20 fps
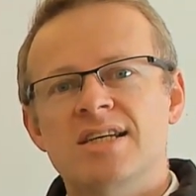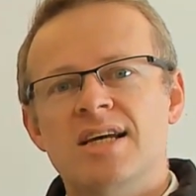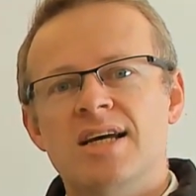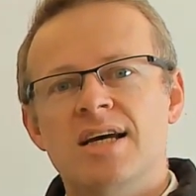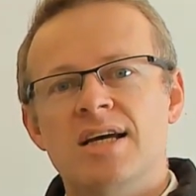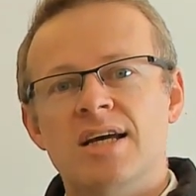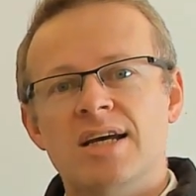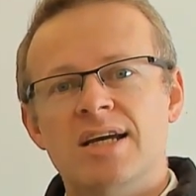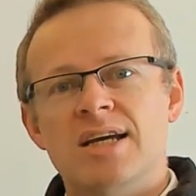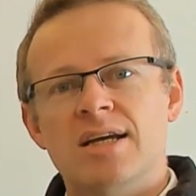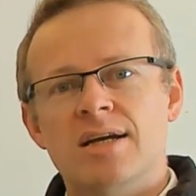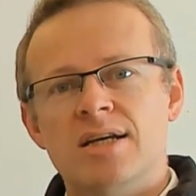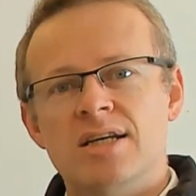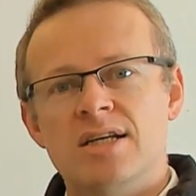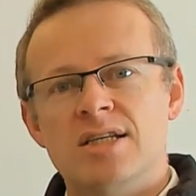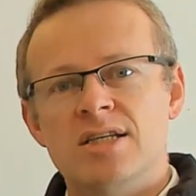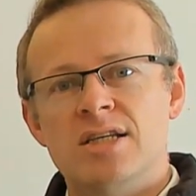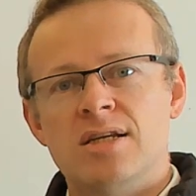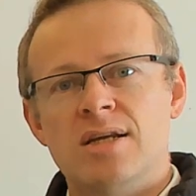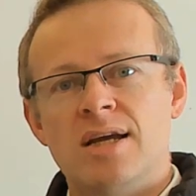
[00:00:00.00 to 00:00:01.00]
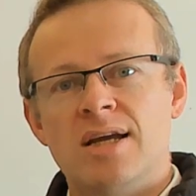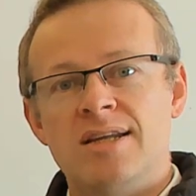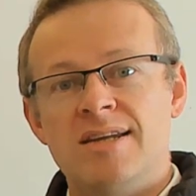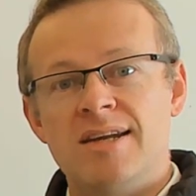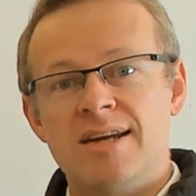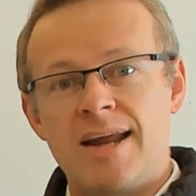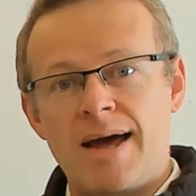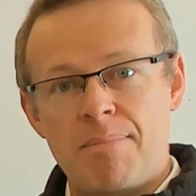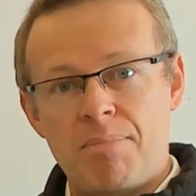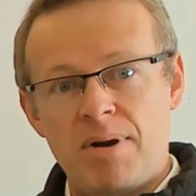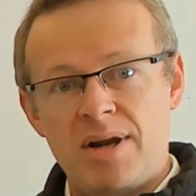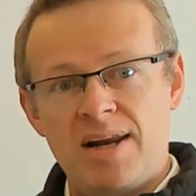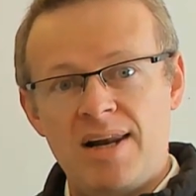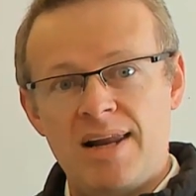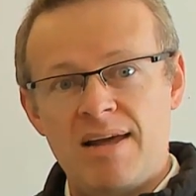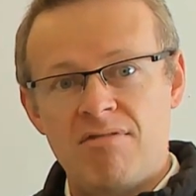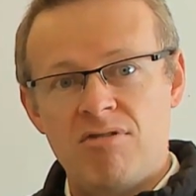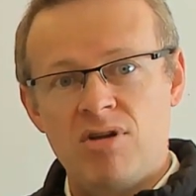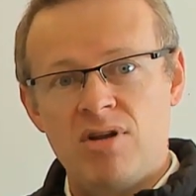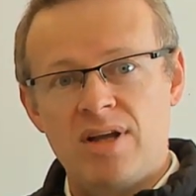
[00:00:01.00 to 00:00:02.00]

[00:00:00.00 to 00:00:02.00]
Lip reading: a DiNapoli level.